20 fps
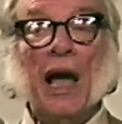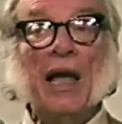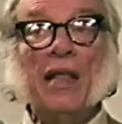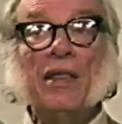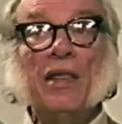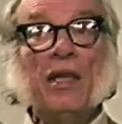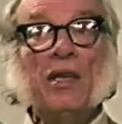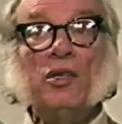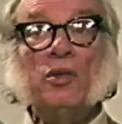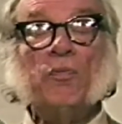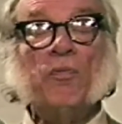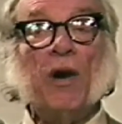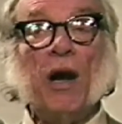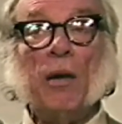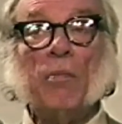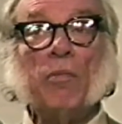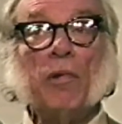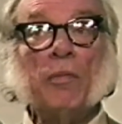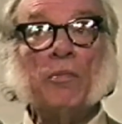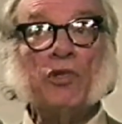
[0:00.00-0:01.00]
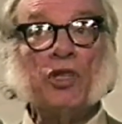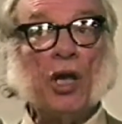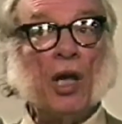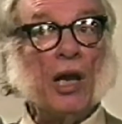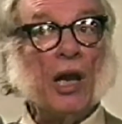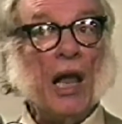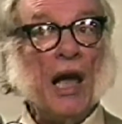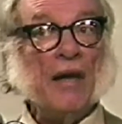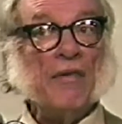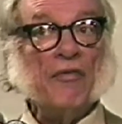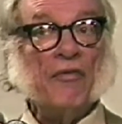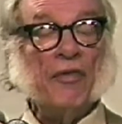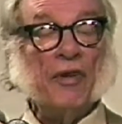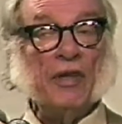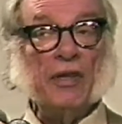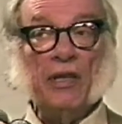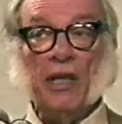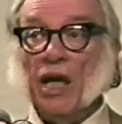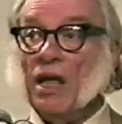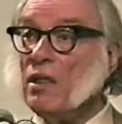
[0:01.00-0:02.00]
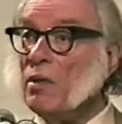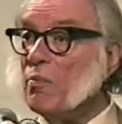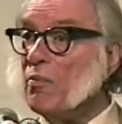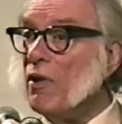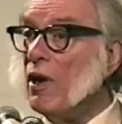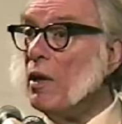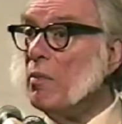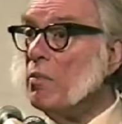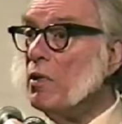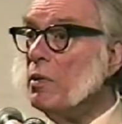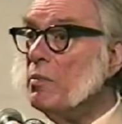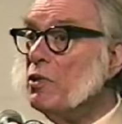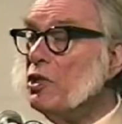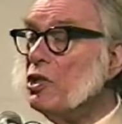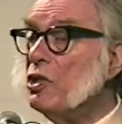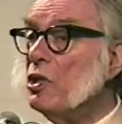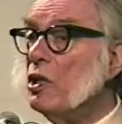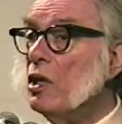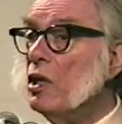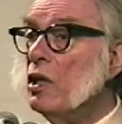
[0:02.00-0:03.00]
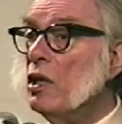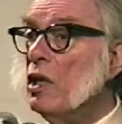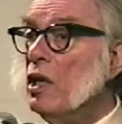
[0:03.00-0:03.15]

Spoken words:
and these problems are life and death problems,